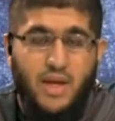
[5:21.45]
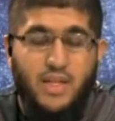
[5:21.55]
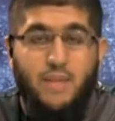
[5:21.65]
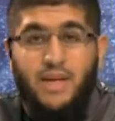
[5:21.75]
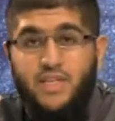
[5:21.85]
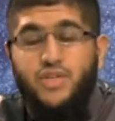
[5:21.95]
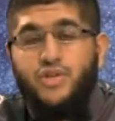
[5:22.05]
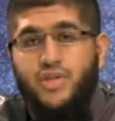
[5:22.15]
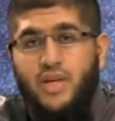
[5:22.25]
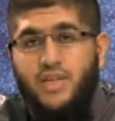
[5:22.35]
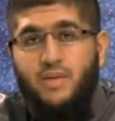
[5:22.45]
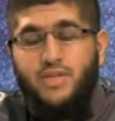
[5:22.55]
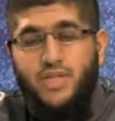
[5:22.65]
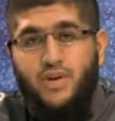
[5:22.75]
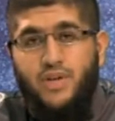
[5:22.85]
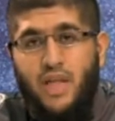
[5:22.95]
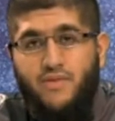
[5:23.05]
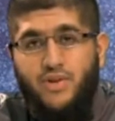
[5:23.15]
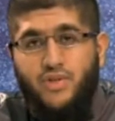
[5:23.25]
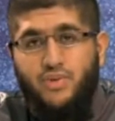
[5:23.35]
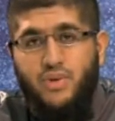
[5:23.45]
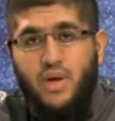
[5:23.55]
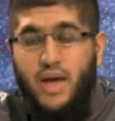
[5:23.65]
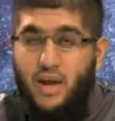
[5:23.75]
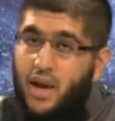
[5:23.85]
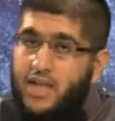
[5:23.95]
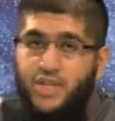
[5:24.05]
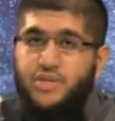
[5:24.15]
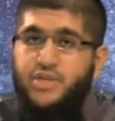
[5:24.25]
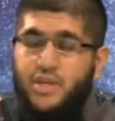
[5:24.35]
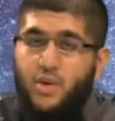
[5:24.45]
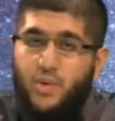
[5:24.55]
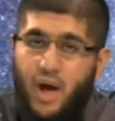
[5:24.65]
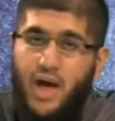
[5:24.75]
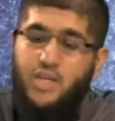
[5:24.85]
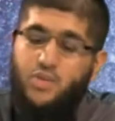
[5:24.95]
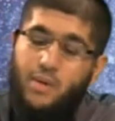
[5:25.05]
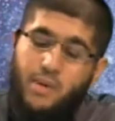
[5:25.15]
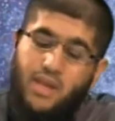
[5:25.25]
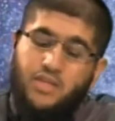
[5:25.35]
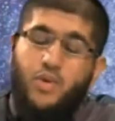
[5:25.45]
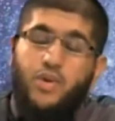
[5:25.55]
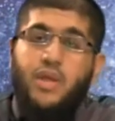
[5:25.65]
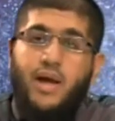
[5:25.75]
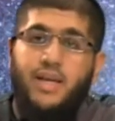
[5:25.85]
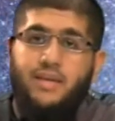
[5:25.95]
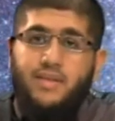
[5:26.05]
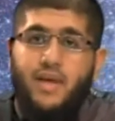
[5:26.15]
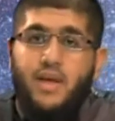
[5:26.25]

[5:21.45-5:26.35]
The Messenger sallallahu alayhi wa sallam is sharing that virtue. And Allah shares it in the Quran as well. But let's go to the hadith.